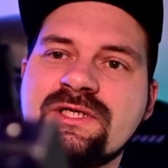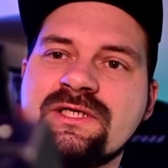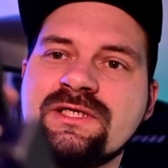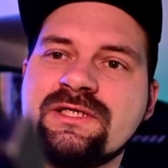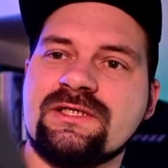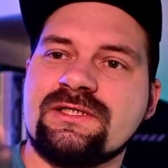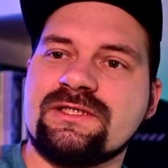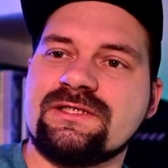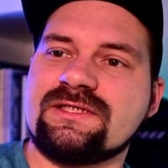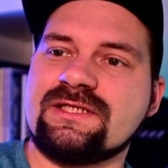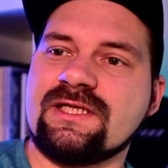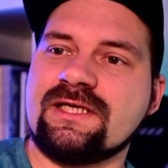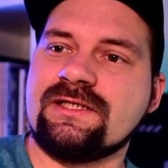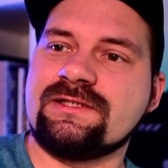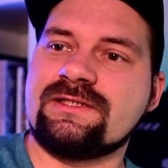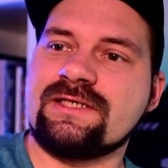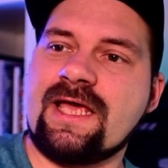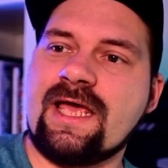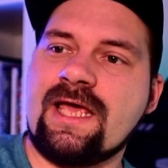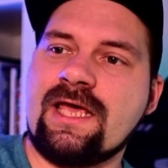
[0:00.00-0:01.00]
is that
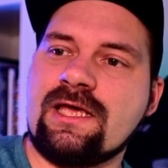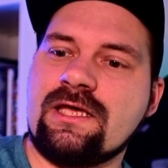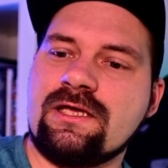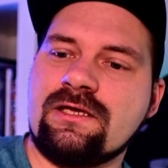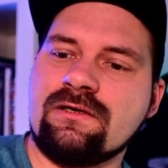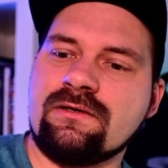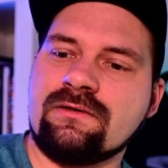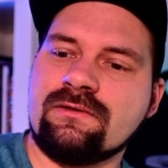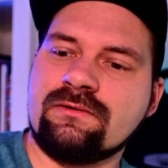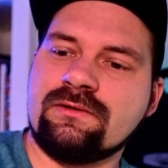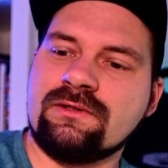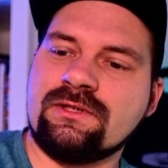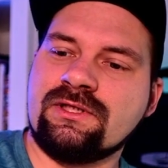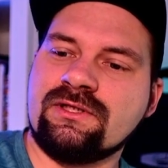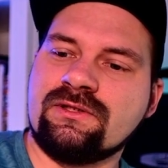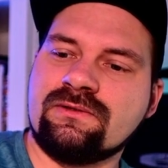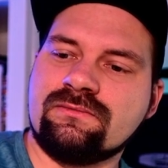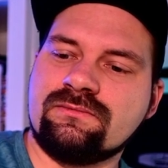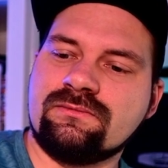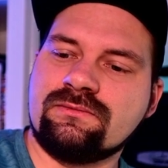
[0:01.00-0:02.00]
A
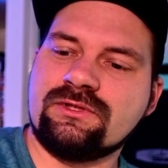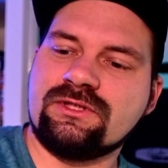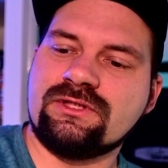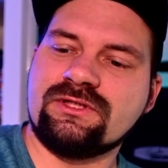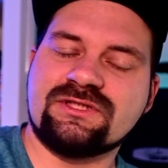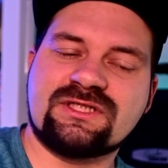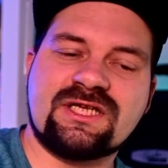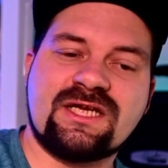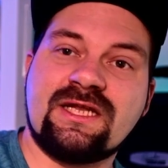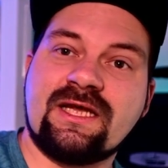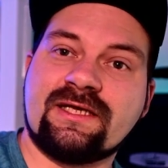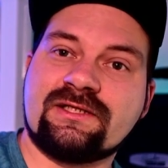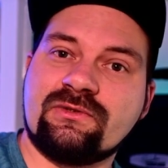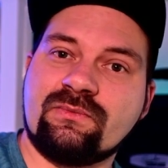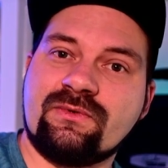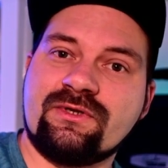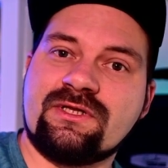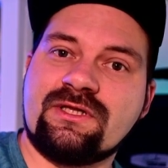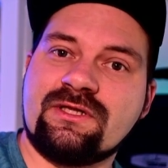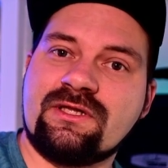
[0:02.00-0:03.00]
is connected
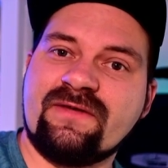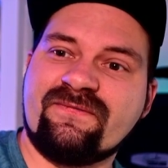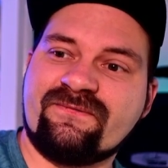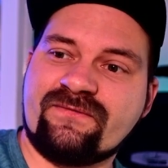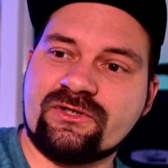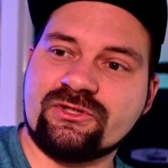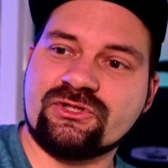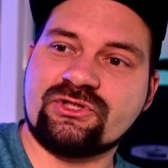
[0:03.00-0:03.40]
with the first